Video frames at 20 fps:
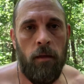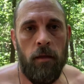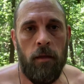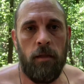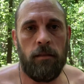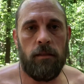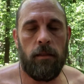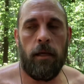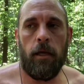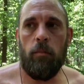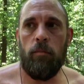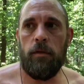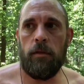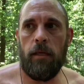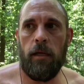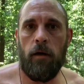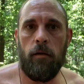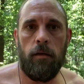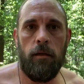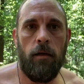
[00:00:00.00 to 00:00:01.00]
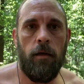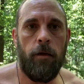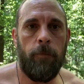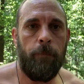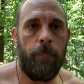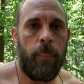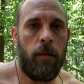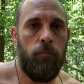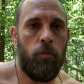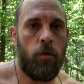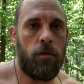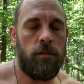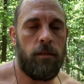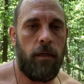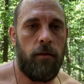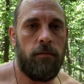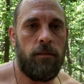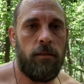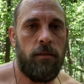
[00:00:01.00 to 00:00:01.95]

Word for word: It's in Hamblen County, Morristown,